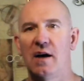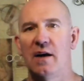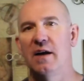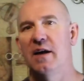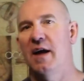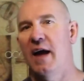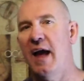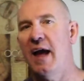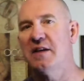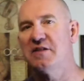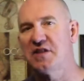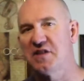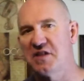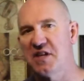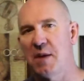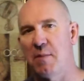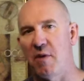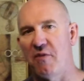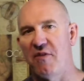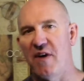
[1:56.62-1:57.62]
it has the
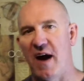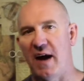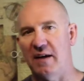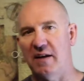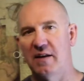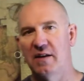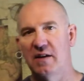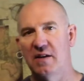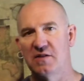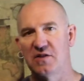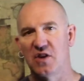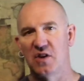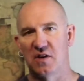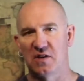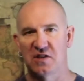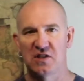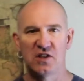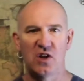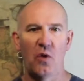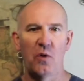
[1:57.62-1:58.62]
same effect. It's going
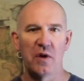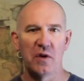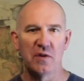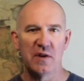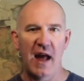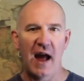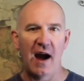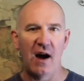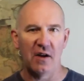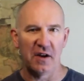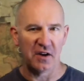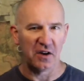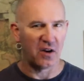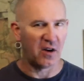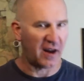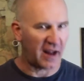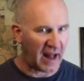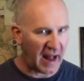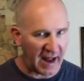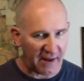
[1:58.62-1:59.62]
to slow you down. You're
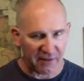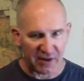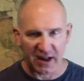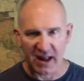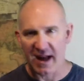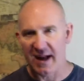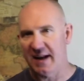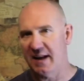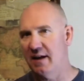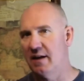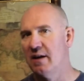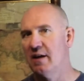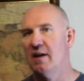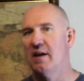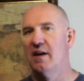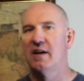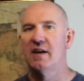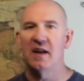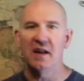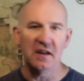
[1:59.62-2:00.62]
going to have to kind of
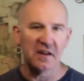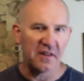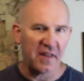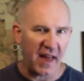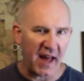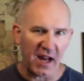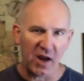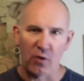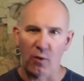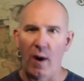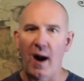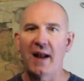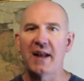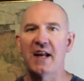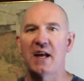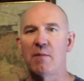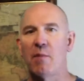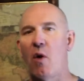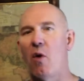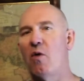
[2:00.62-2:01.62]
get into that
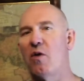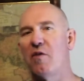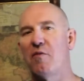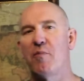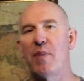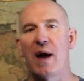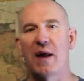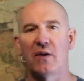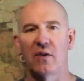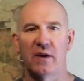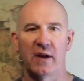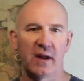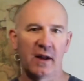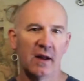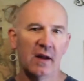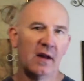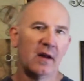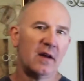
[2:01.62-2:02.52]
grinding mode of pedaling